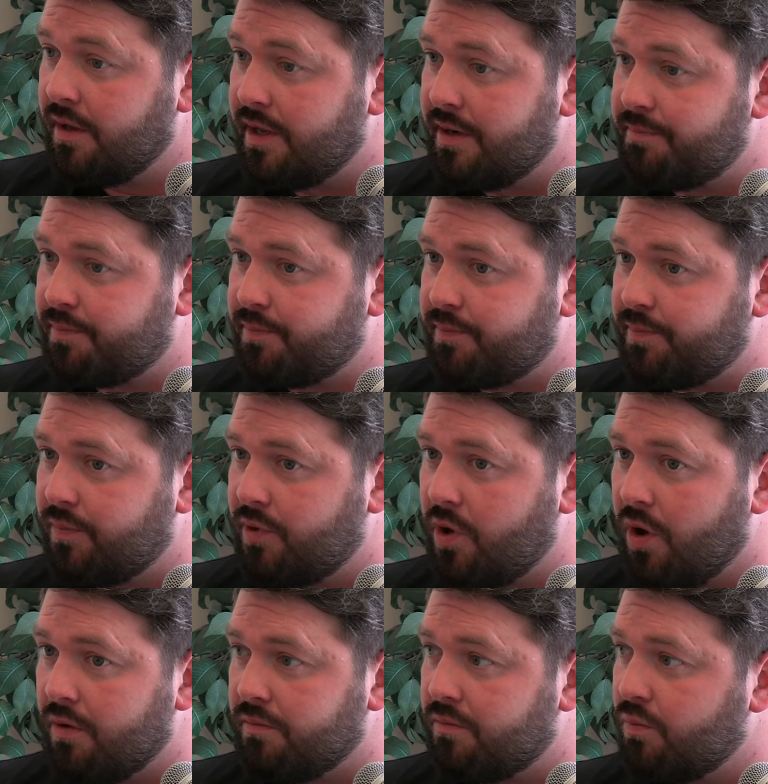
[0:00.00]
had
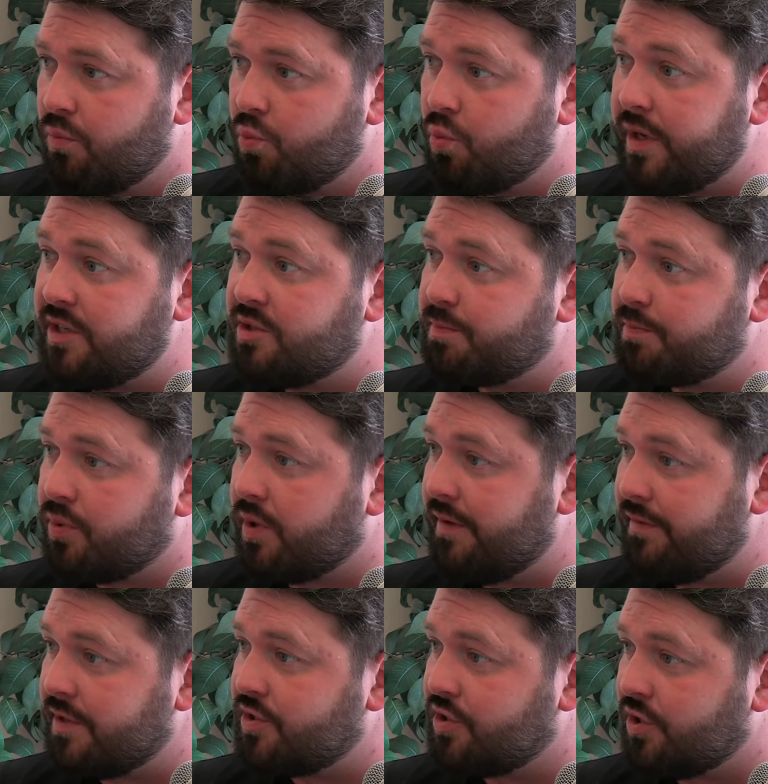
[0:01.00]
gone weeks
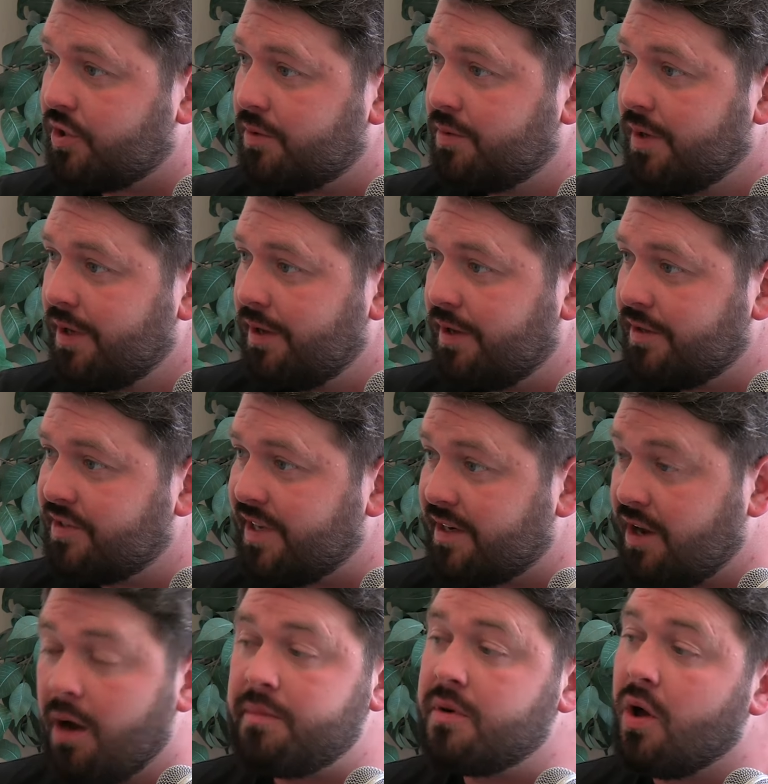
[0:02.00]
previous to and
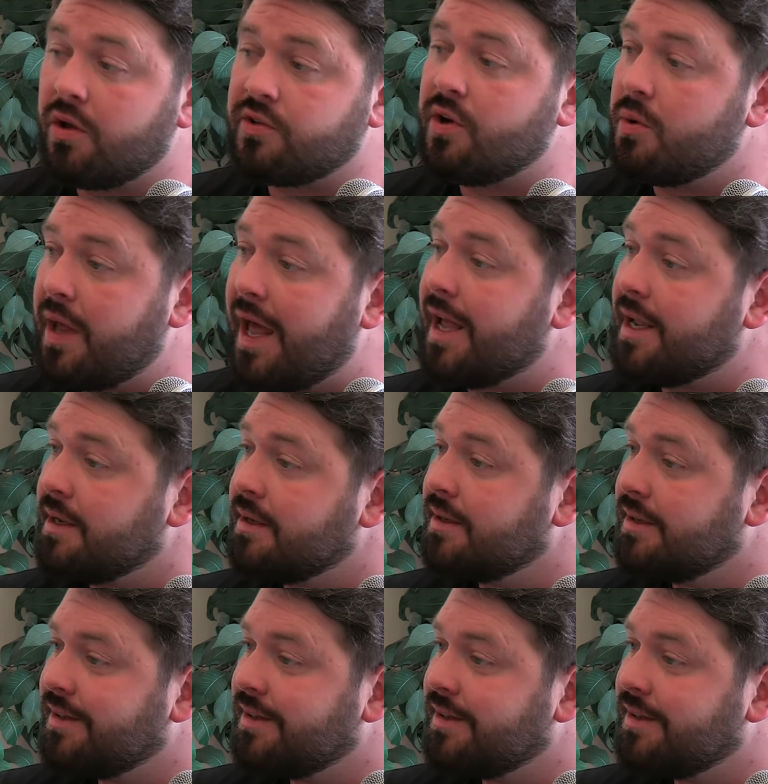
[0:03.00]
said, I'm not okay.